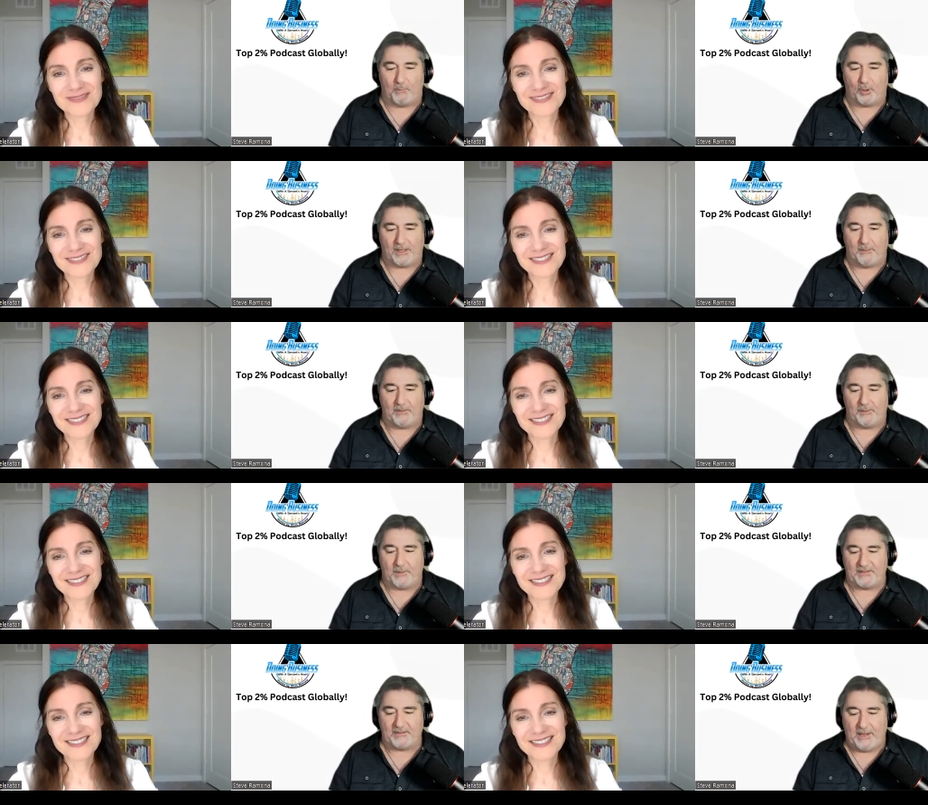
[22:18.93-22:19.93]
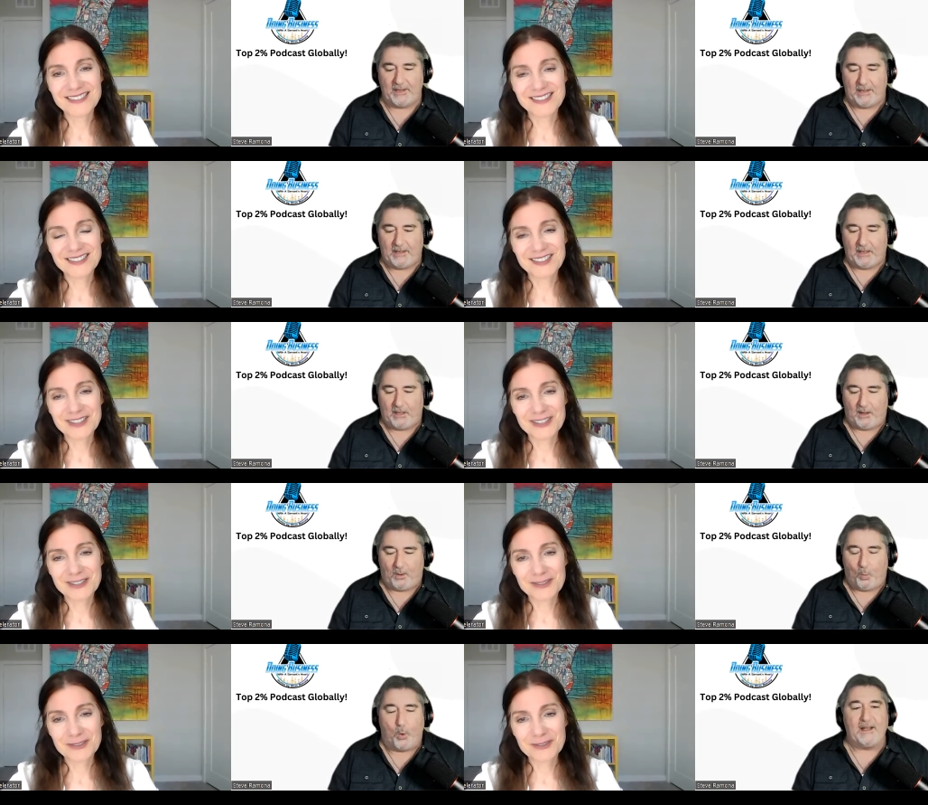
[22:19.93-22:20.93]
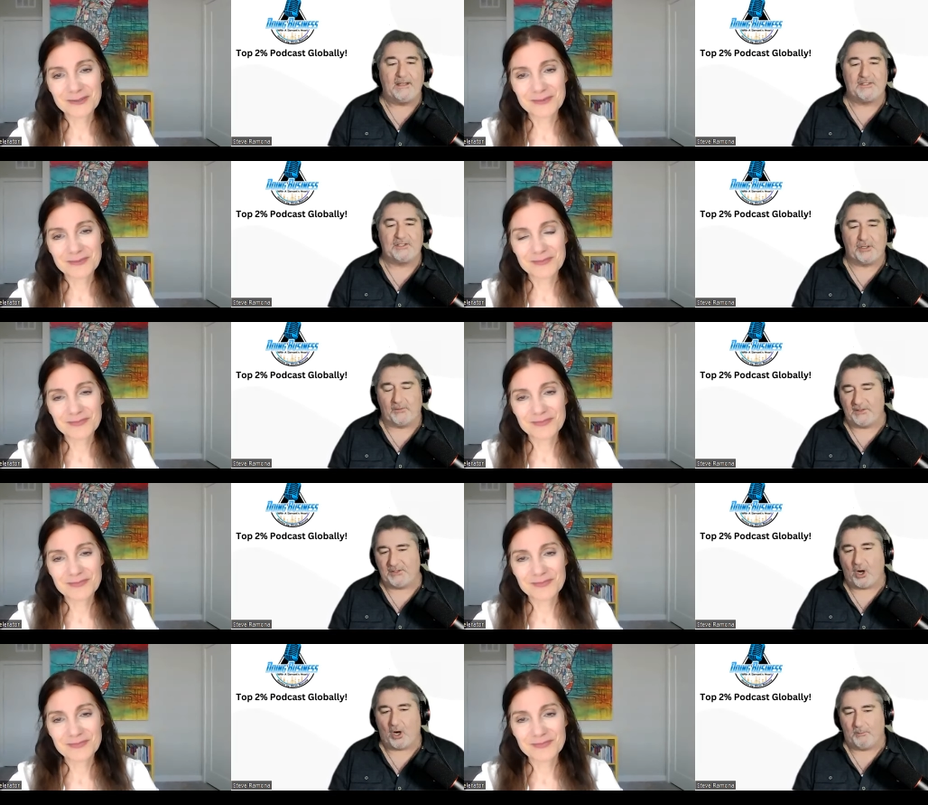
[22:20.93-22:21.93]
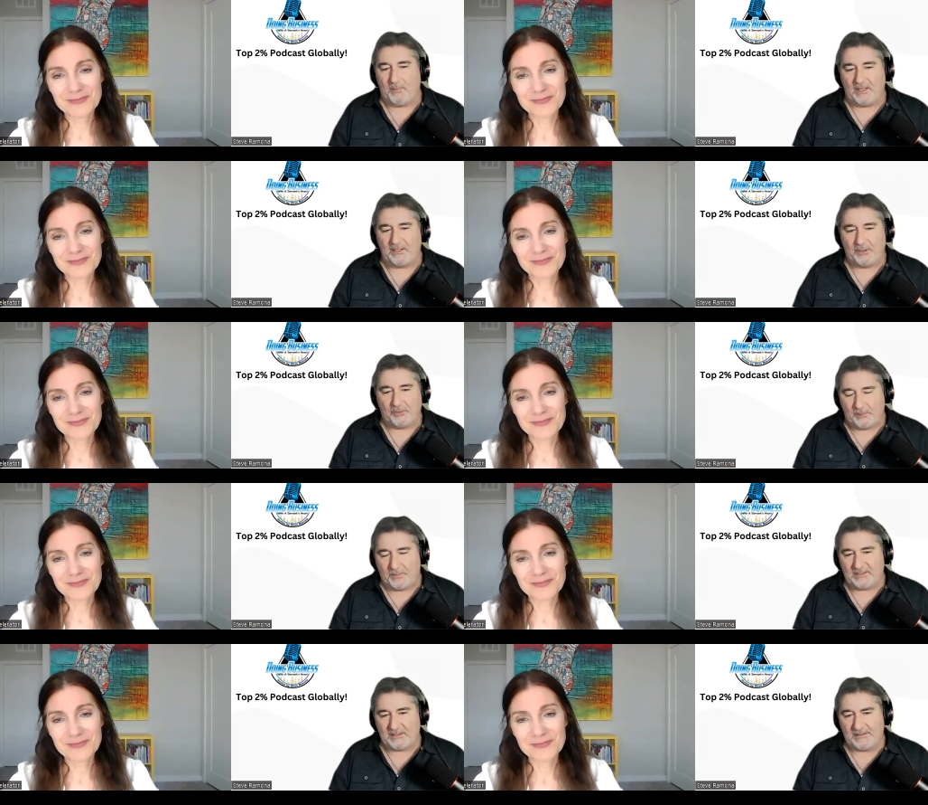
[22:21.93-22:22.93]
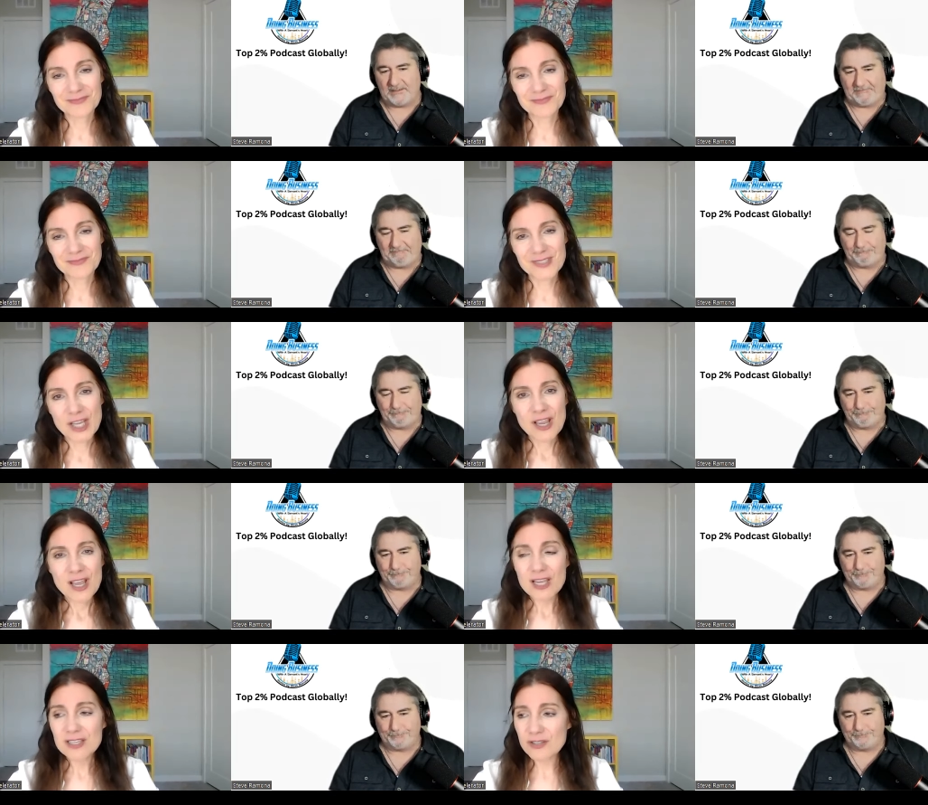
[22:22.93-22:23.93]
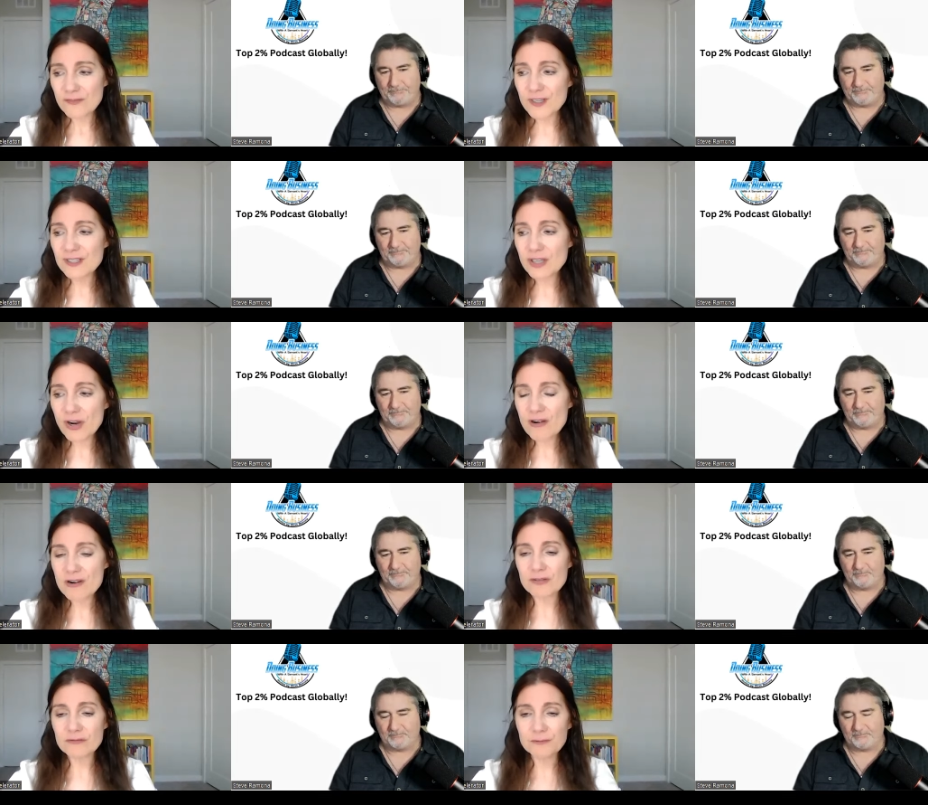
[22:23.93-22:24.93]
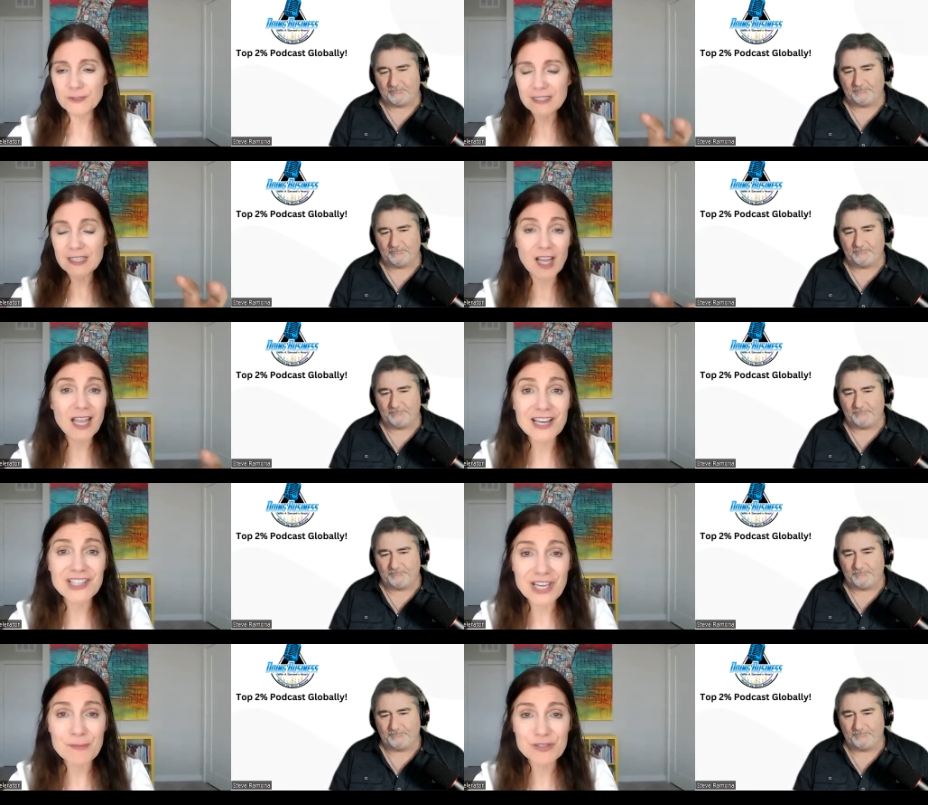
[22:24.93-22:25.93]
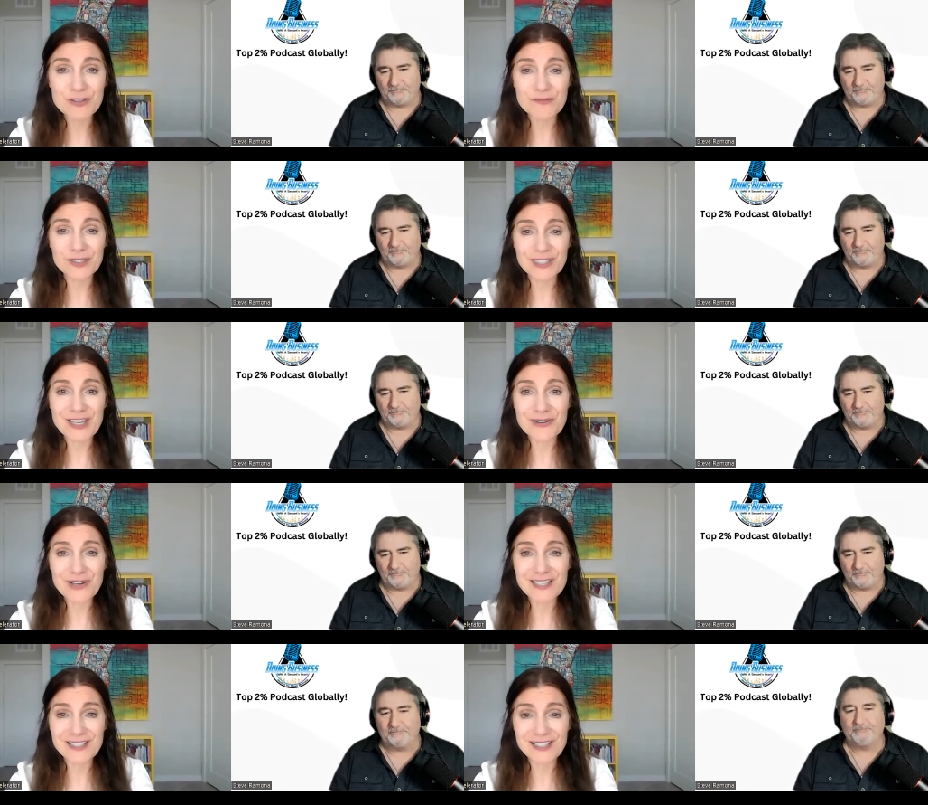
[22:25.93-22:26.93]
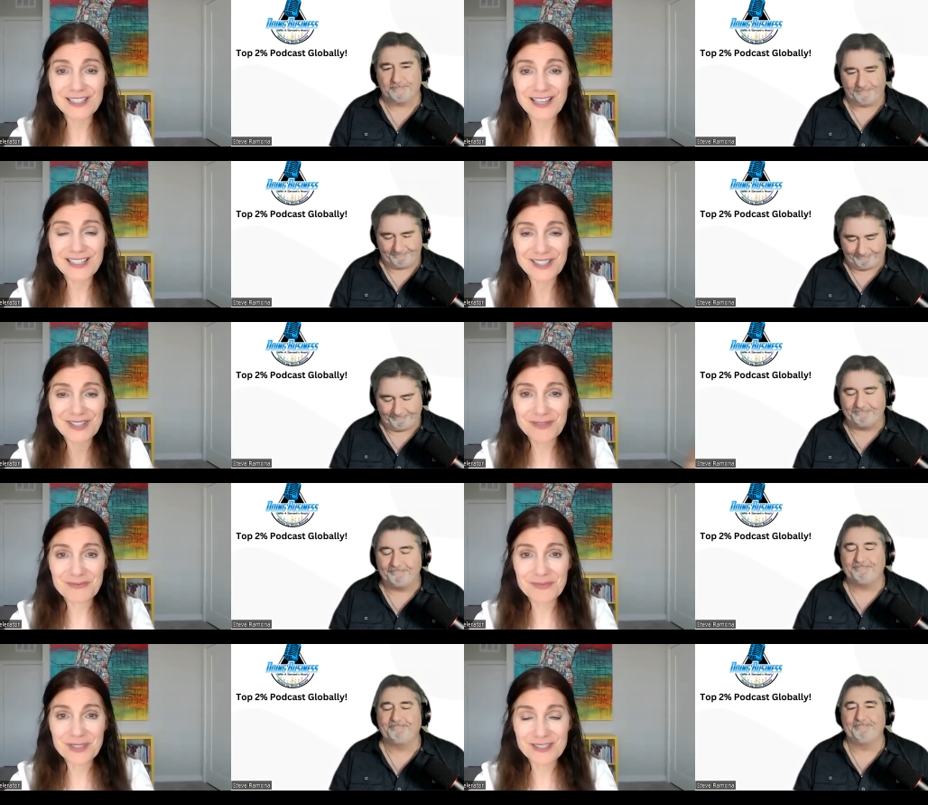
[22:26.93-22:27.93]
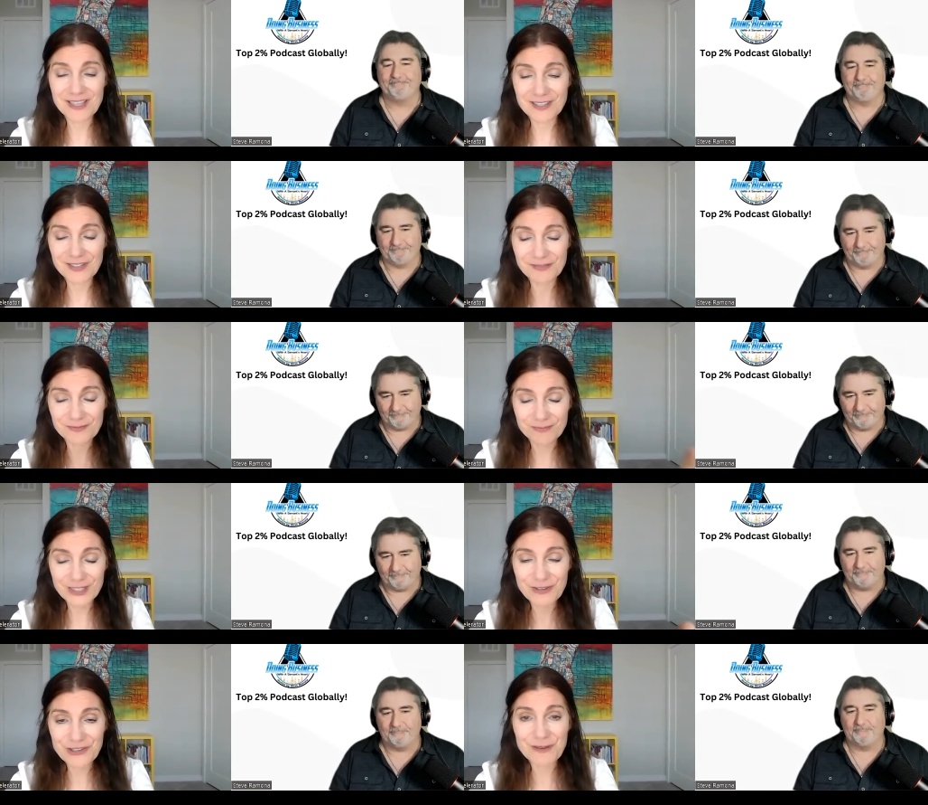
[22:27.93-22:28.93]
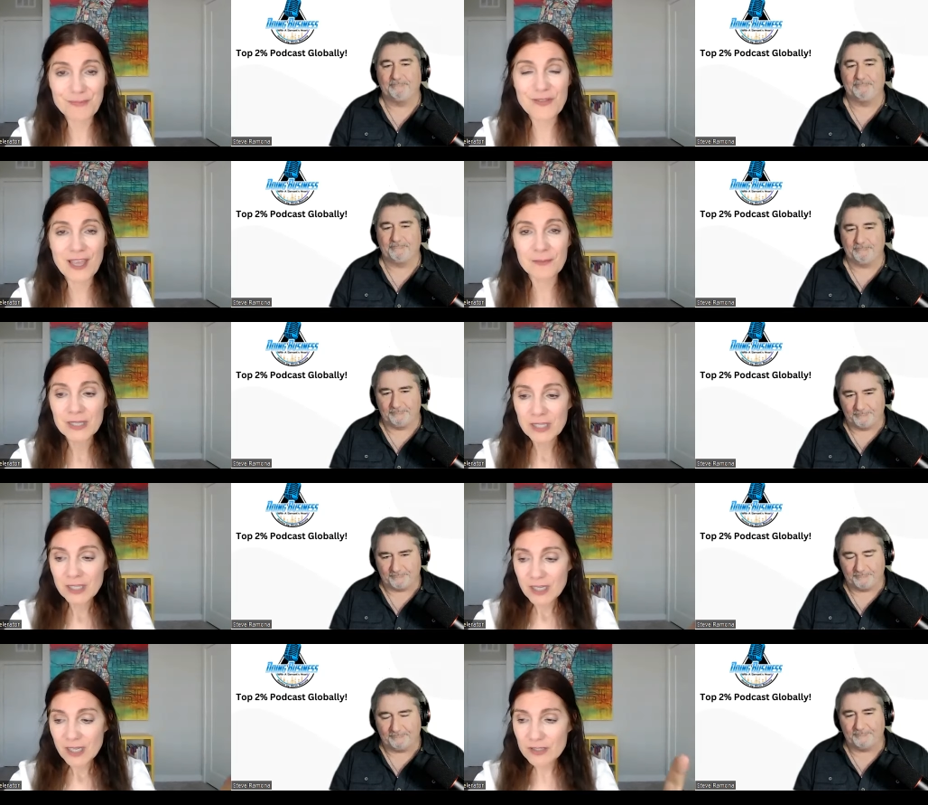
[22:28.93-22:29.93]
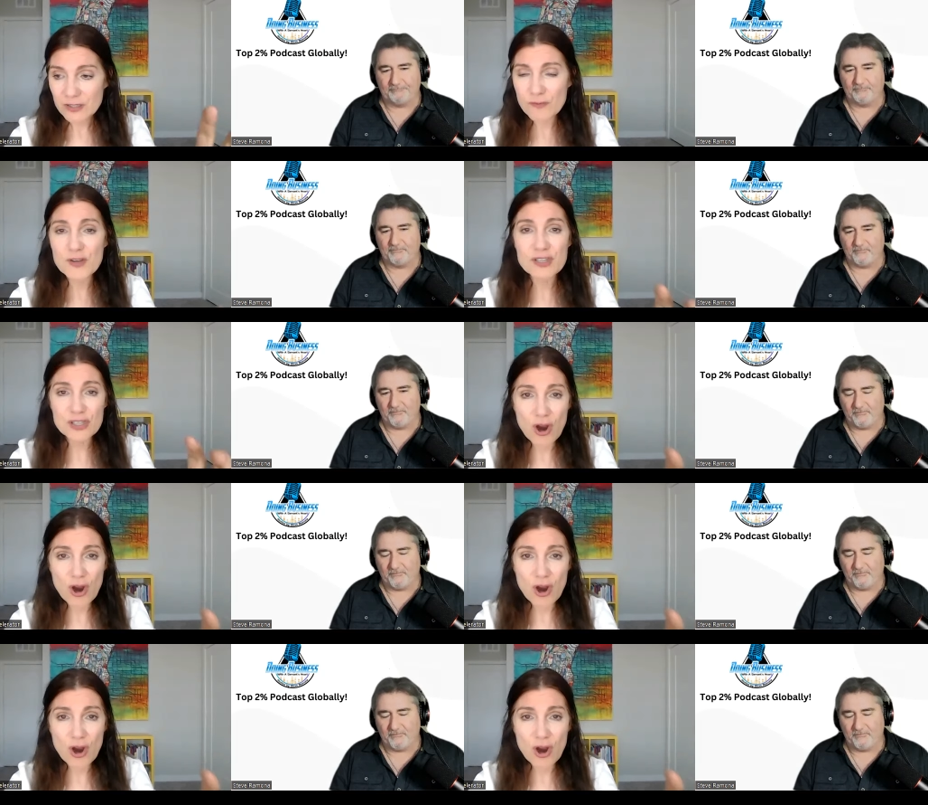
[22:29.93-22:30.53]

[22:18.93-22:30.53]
Speaker 1: more coming from this. What does a servant's heart mean to you in business? a servant's heart
Speaker 2: really i actually am a servant leader i did, i did a executive leadership in that a servant's